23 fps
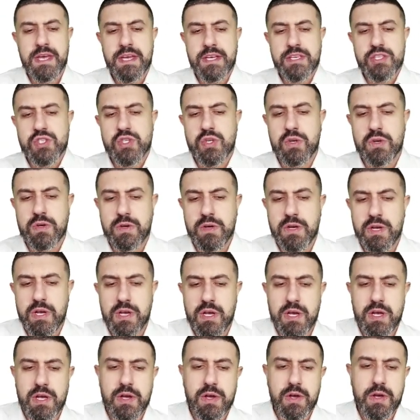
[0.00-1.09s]
So
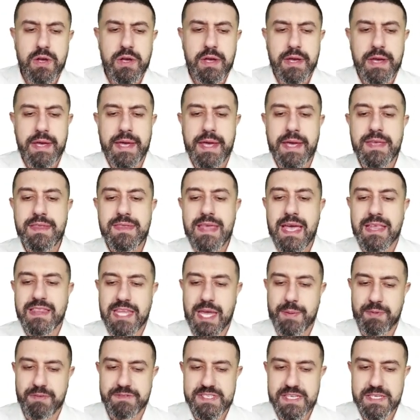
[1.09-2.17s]
in that
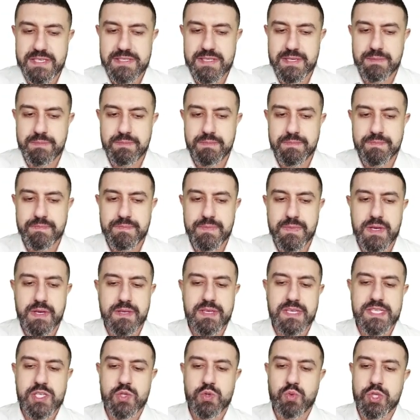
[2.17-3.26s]
type of system,
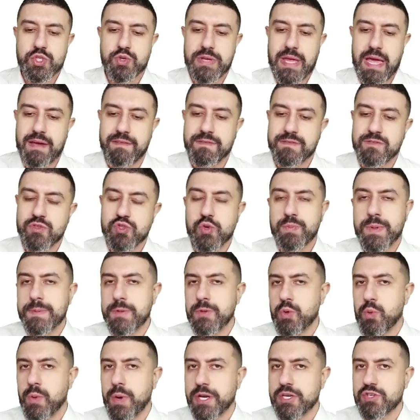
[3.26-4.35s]
this is what you'd have. Two people
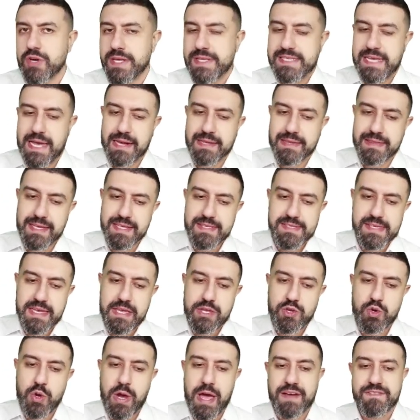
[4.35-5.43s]
who want to transact. Let's say
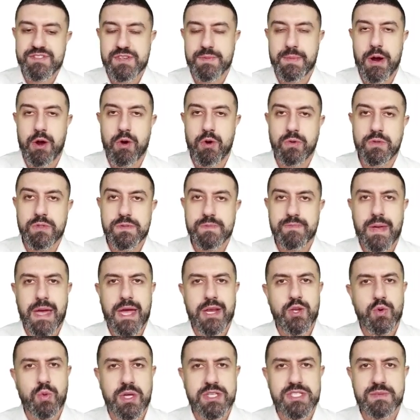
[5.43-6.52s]
you have some arrows and
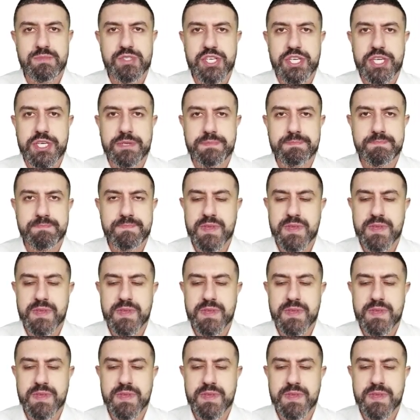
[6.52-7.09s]
you want some chicken.